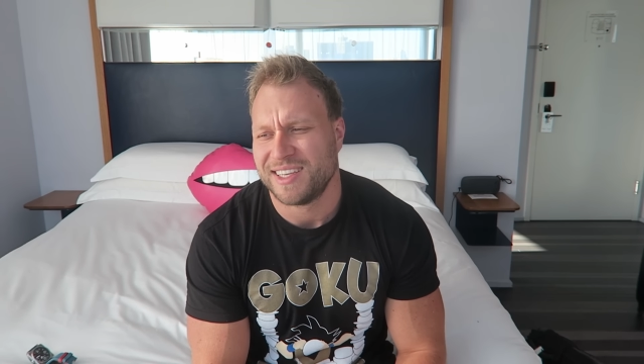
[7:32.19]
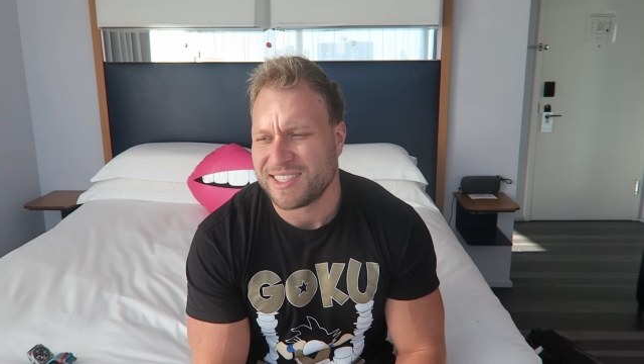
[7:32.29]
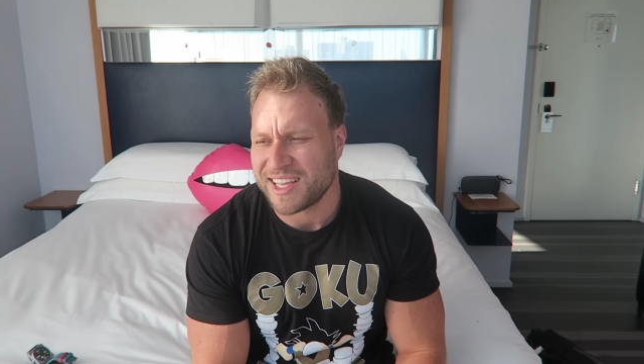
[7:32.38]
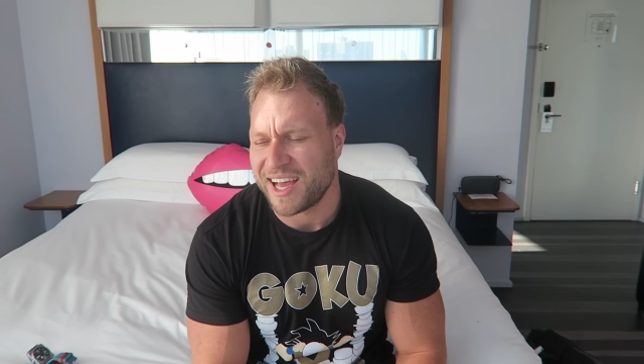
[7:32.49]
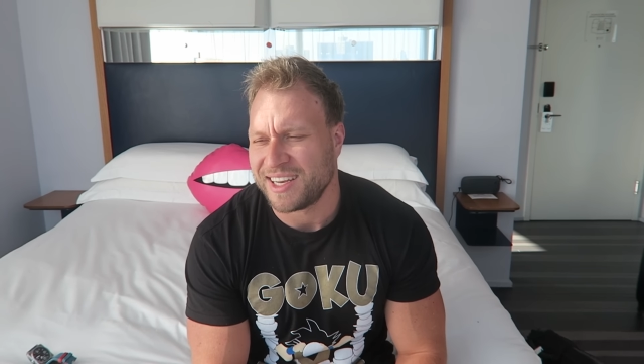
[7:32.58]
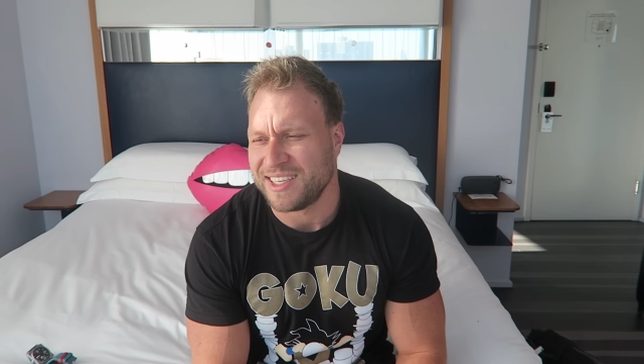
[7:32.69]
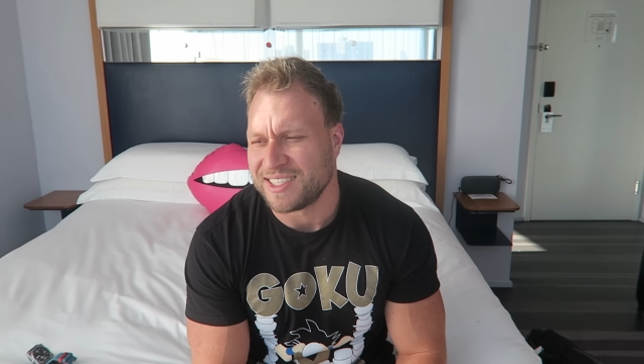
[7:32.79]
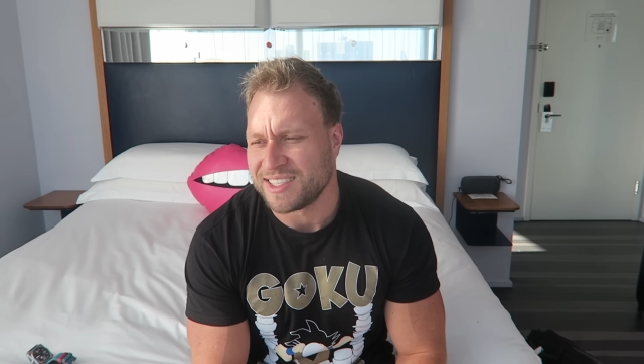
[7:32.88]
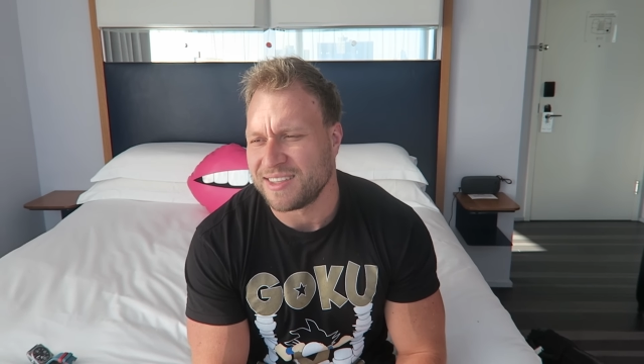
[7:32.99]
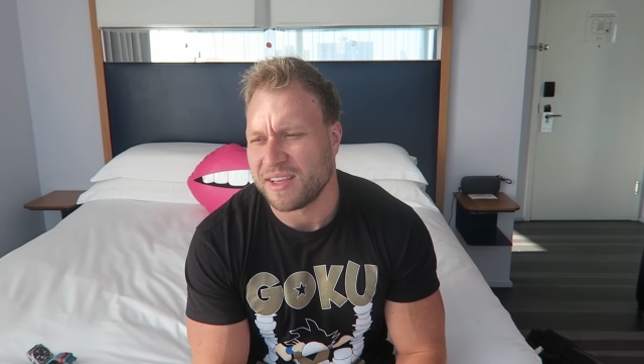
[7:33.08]
It's not
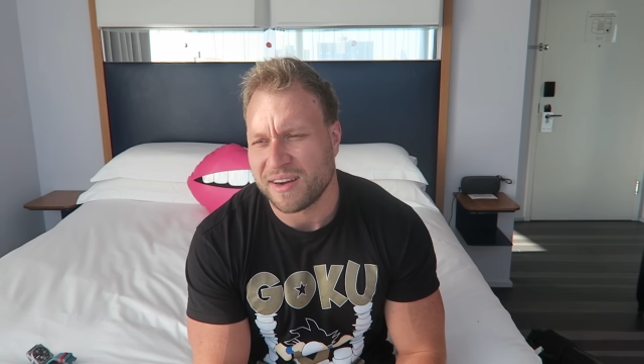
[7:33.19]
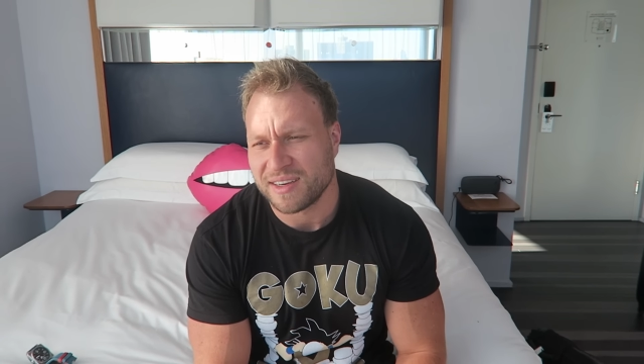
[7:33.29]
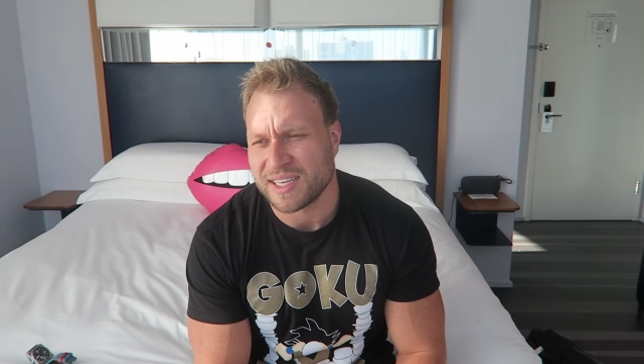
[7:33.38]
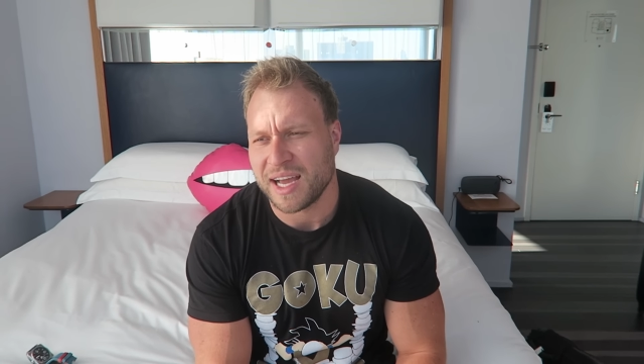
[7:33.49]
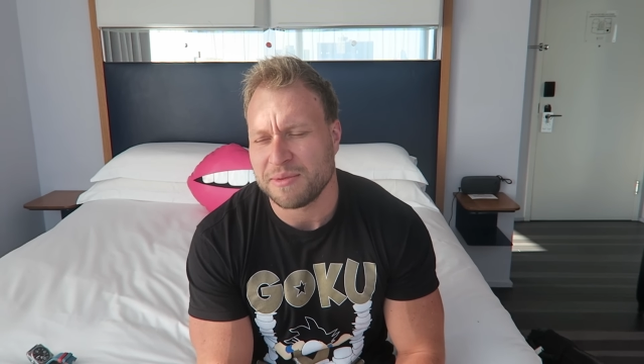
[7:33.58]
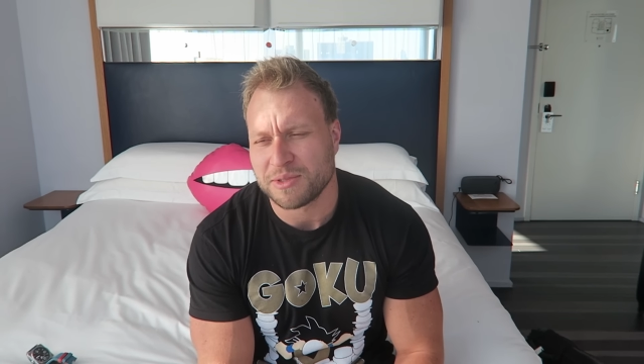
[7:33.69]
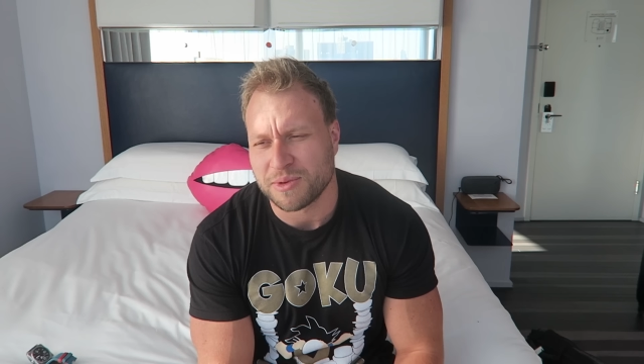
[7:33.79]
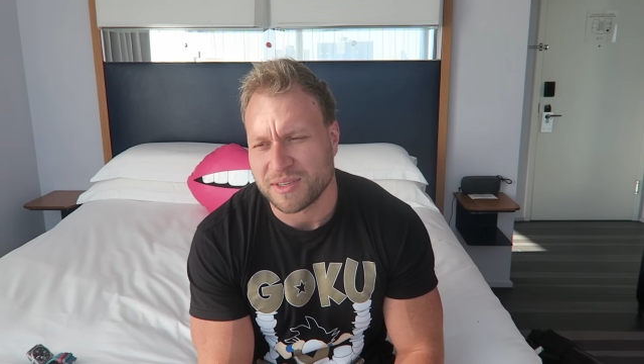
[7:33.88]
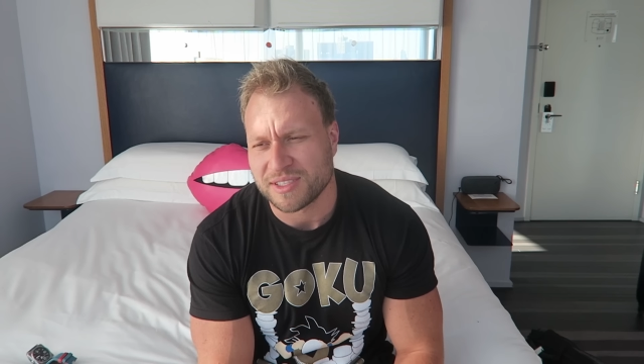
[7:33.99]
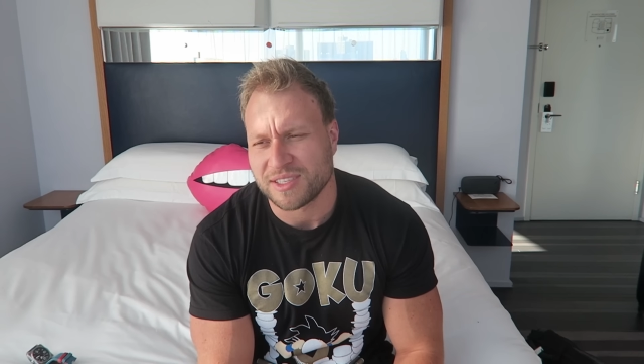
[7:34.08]
easy. There are times
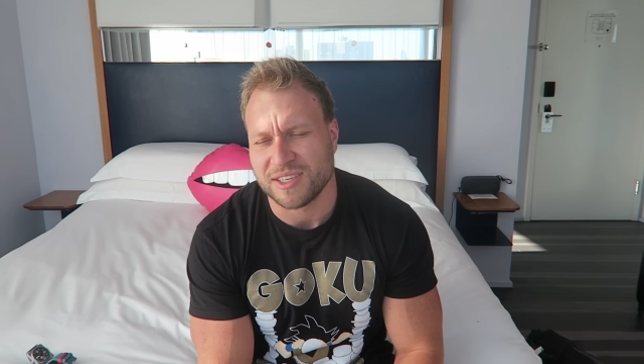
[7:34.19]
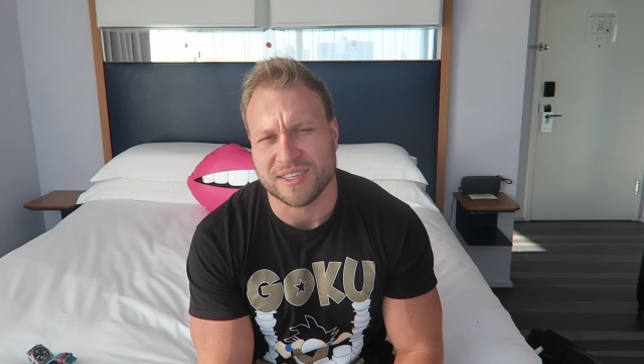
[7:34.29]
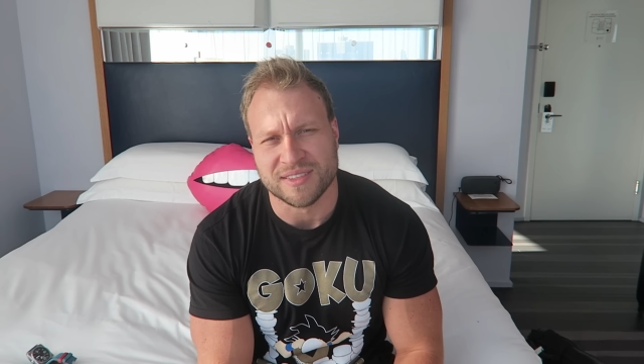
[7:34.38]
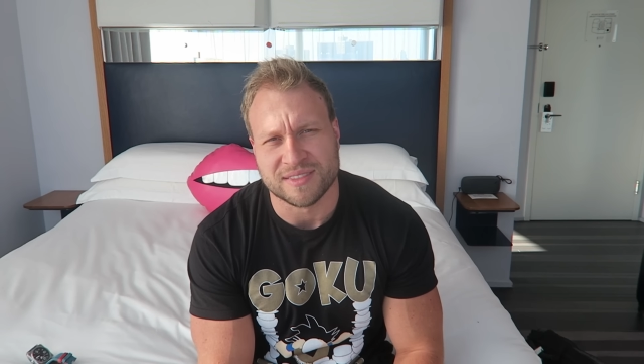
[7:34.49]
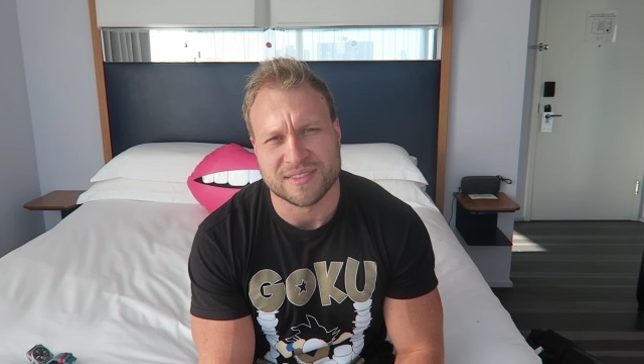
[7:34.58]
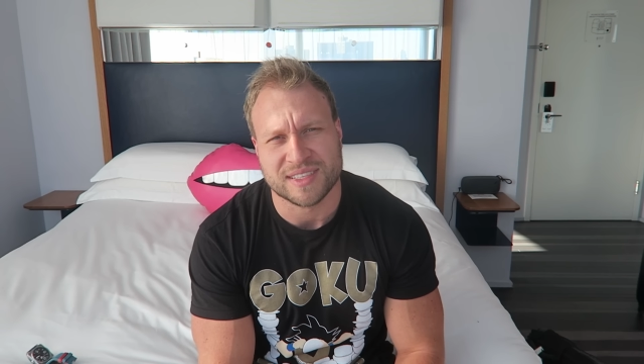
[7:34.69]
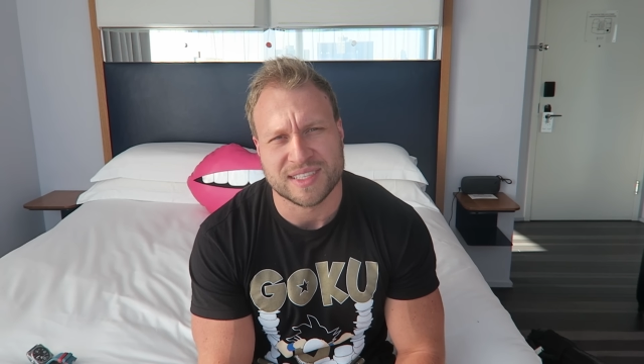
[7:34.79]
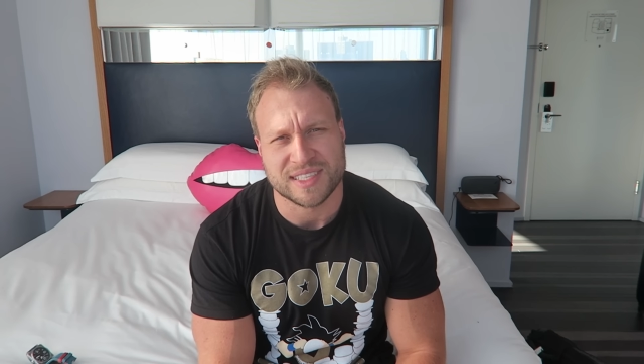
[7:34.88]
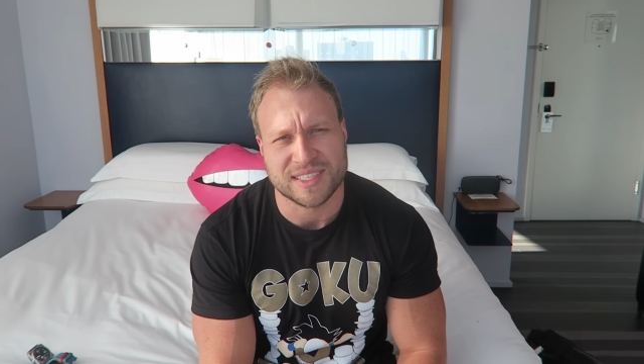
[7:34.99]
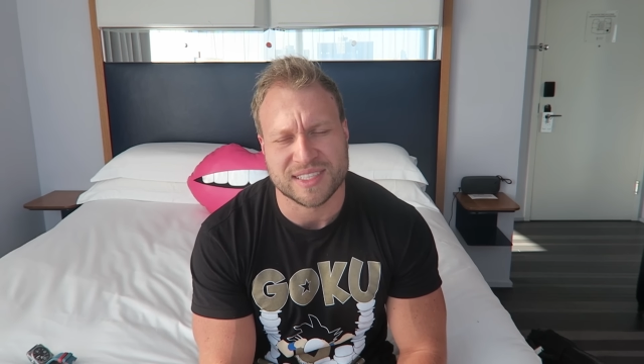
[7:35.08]
where it's good,
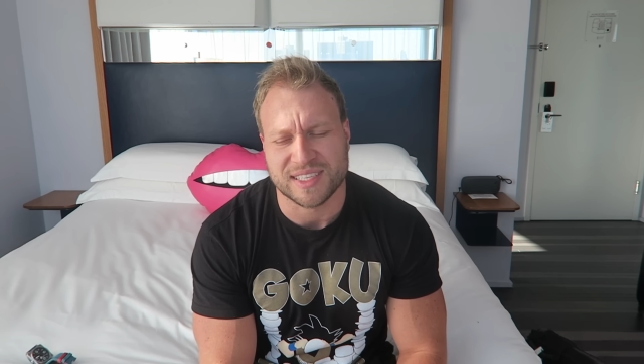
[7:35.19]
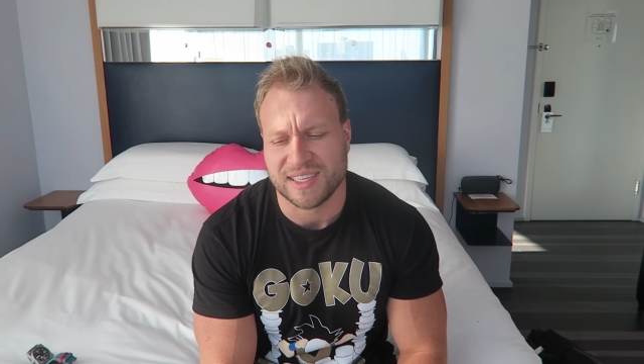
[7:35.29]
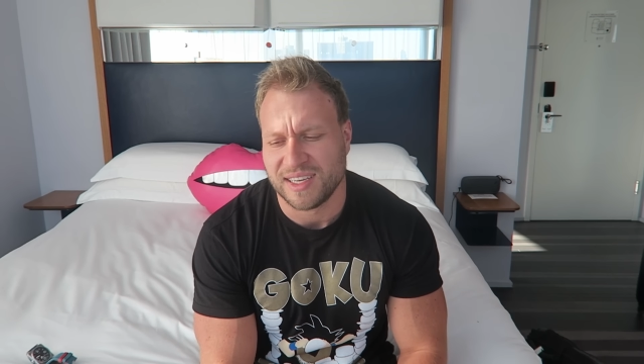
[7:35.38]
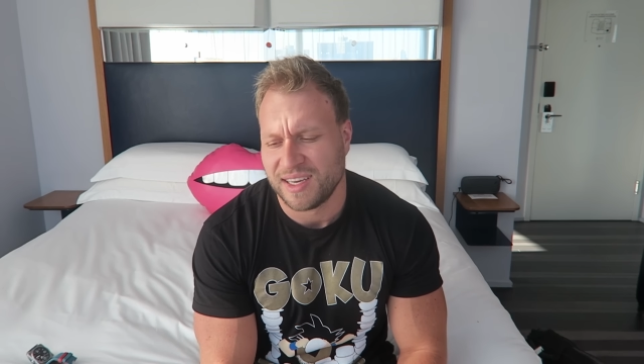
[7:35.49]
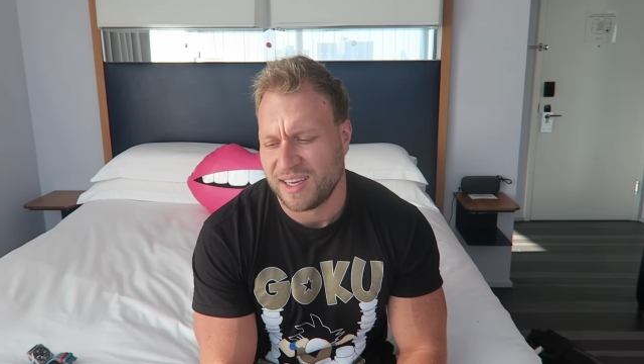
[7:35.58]
it's easy.